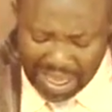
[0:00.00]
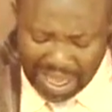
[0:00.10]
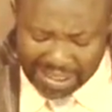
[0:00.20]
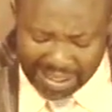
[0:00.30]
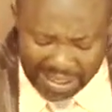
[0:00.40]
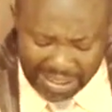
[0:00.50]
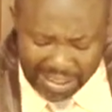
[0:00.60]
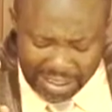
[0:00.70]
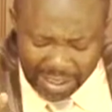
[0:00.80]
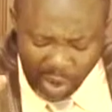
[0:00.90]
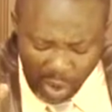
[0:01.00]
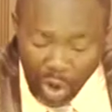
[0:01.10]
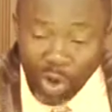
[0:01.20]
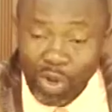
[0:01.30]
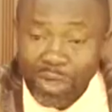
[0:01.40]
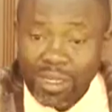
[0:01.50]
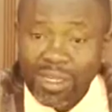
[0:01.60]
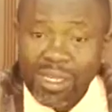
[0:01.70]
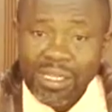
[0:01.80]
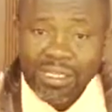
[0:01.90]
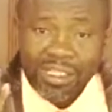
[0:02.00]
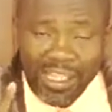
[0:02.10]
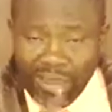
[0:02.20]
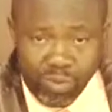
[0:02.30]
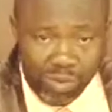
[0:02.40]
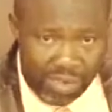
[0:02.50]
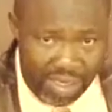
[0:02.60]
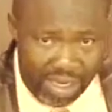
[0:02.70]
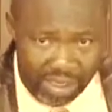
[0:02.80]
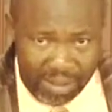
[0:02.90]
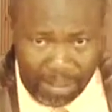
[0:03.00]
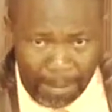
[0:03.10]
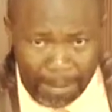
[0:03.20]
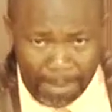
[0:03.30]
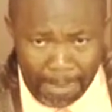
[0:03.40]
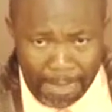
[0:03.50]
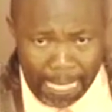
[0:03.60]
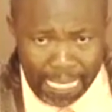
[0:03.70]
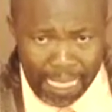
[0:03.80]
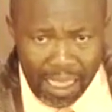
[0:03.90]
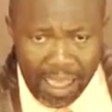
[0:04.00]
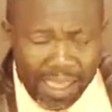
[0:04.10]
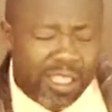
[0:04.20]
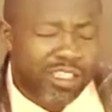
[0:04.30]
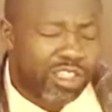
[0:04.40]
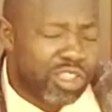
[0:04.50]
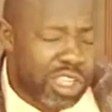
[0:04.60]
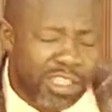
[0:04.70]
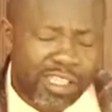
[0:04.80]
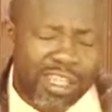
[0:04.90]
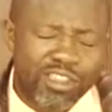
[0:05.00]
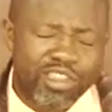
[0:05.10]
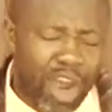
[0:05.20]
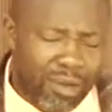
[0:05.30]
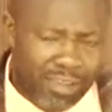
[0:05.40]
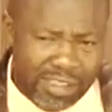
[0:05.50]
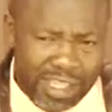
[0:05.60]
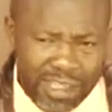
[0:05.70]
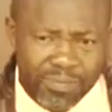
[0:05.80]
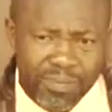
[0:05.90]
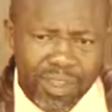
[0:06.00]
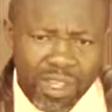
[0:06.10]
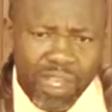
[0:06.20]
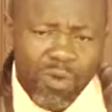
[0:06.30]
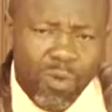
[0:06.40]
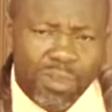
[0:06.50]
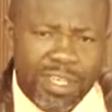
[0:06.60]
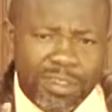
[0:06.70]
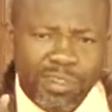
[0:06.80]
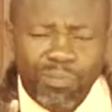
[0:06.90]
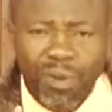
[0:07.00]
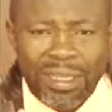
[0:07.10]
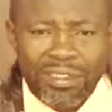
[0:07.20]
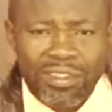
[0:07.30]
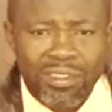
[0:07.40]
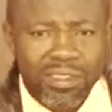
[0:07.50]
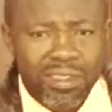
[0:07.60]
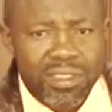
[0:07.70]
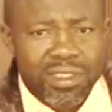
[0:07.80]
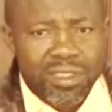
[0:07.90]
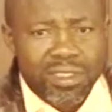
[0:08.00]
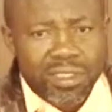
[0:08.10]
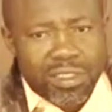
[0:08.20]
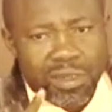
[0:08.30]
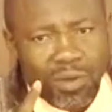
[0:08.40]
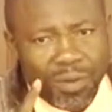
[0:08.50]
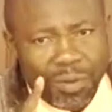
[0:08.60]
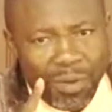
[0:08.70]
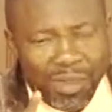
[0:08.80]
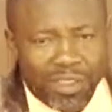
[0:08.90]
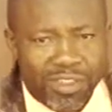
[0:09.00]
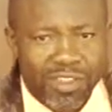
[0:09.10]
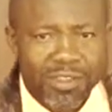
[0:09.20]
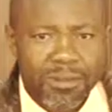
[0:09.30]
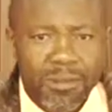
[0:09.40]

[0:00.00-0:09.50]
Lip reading: and healed all that were sick. His authority was expressed with words.